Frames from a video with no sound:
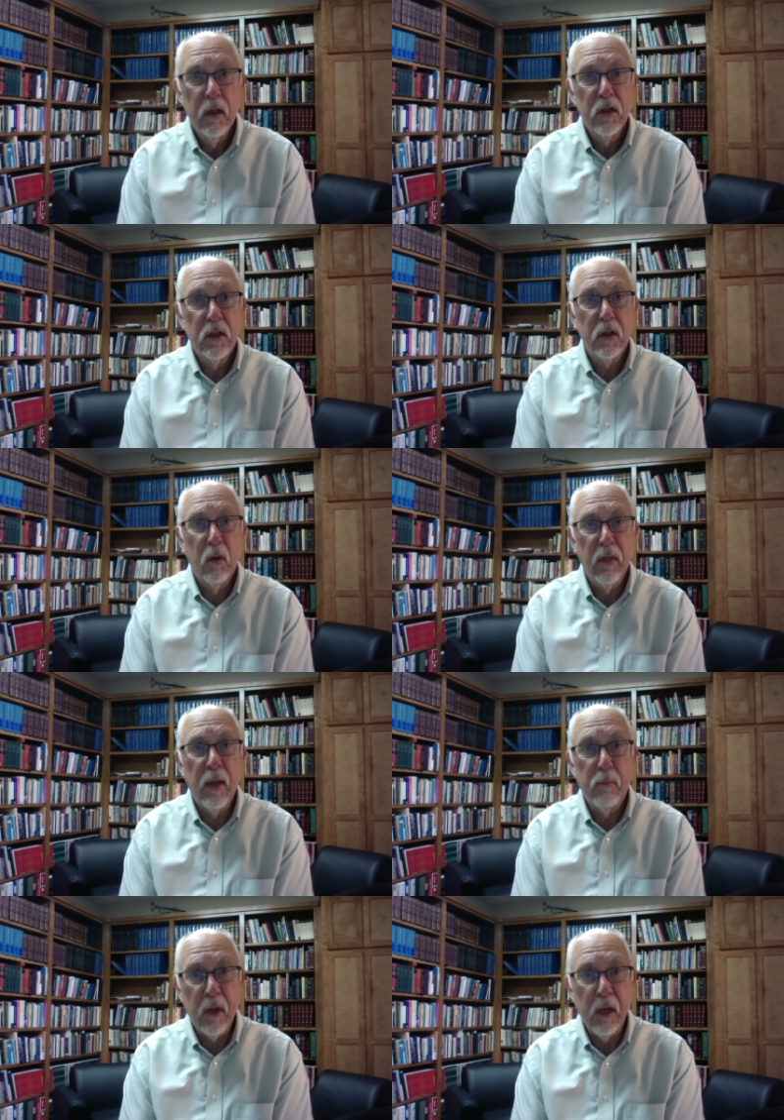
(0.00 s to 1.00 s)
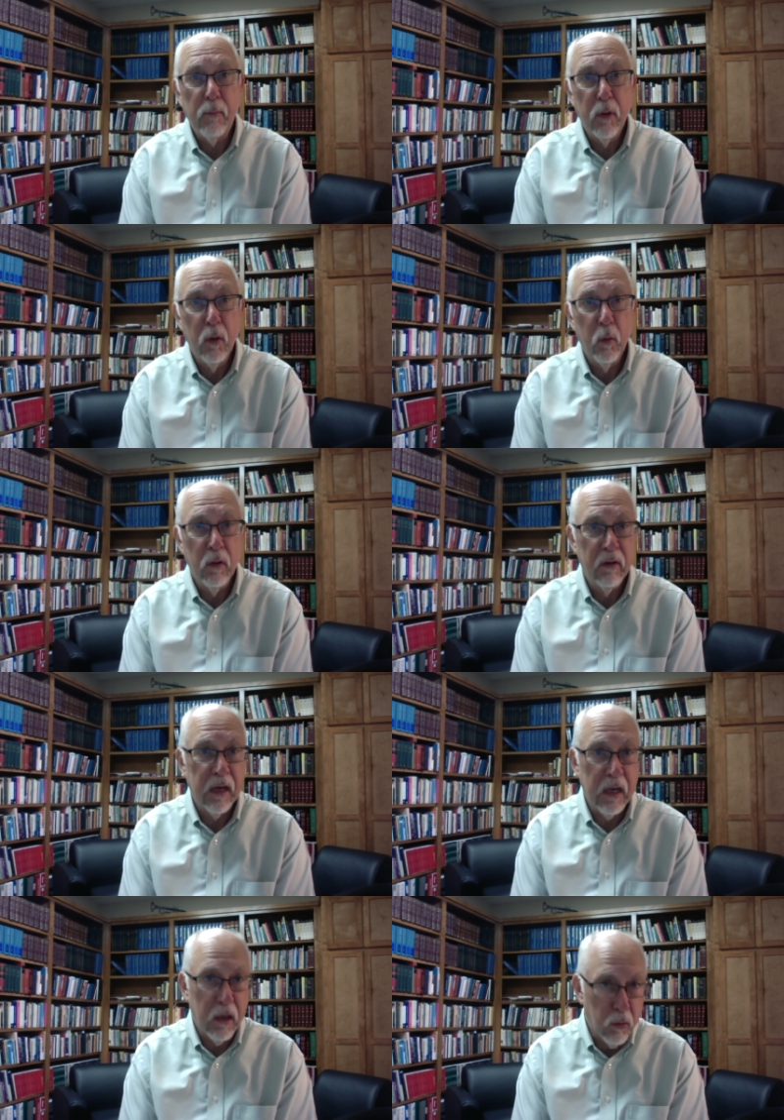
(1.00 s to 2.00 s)
so that people will
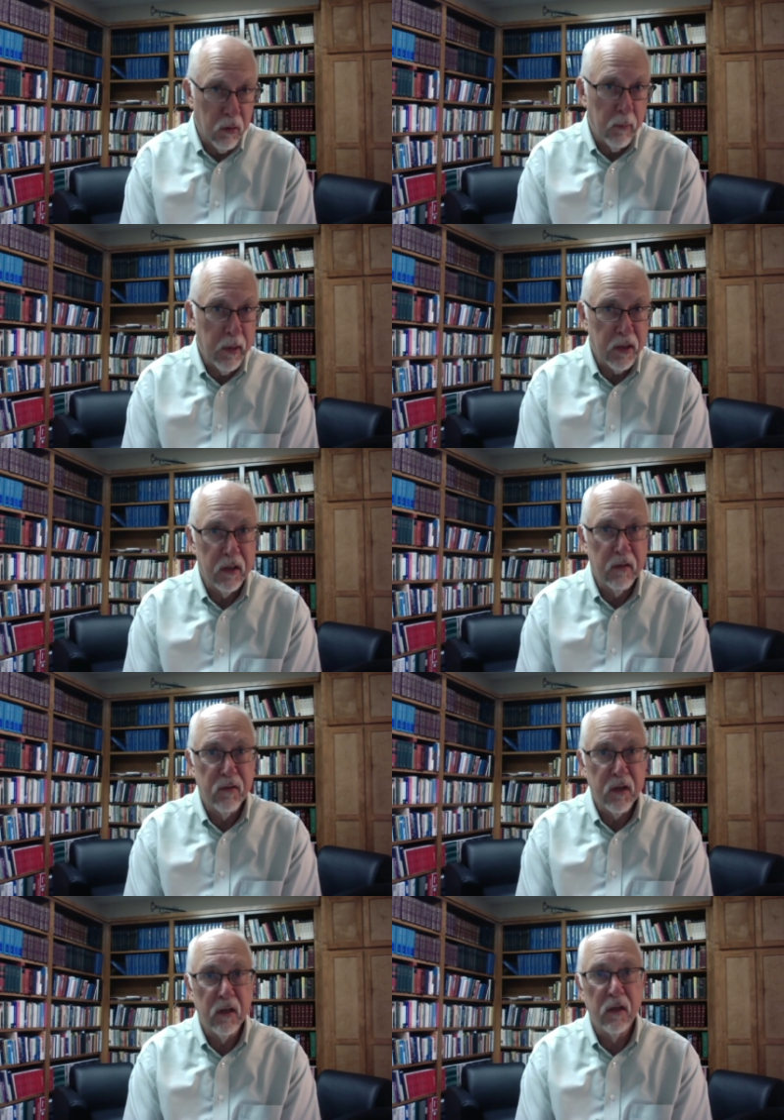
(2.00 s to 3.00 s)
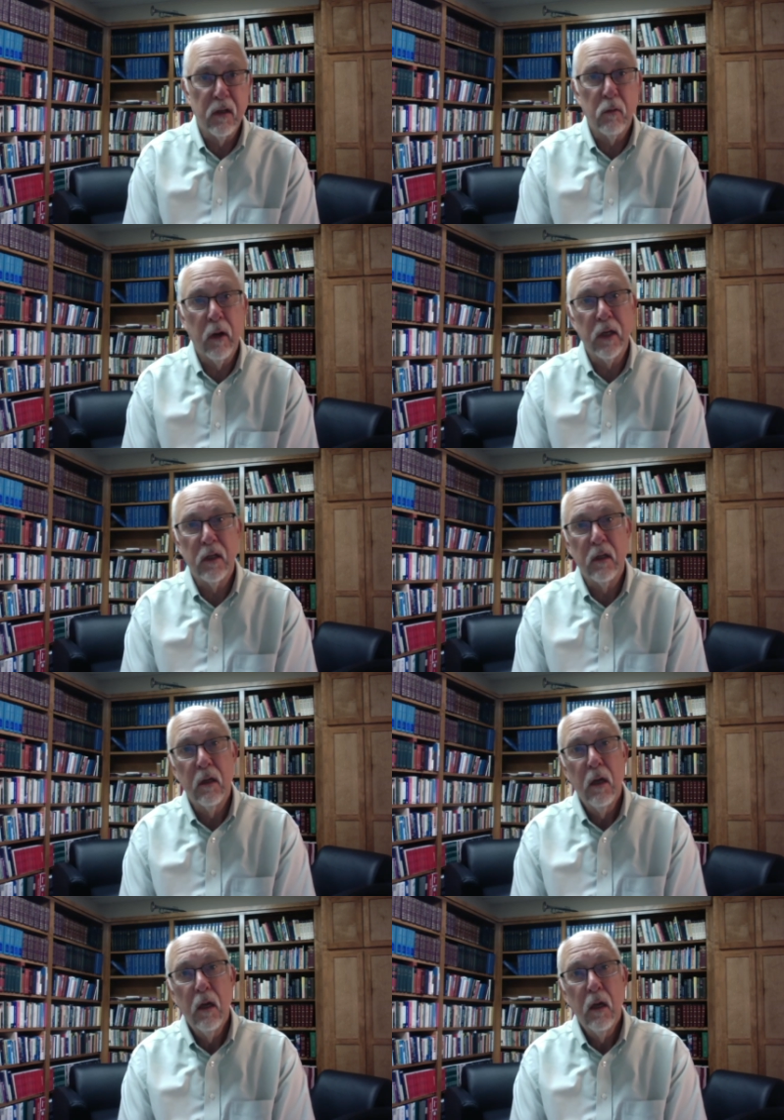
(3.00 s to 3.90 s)
hear the message of Jesus Christ,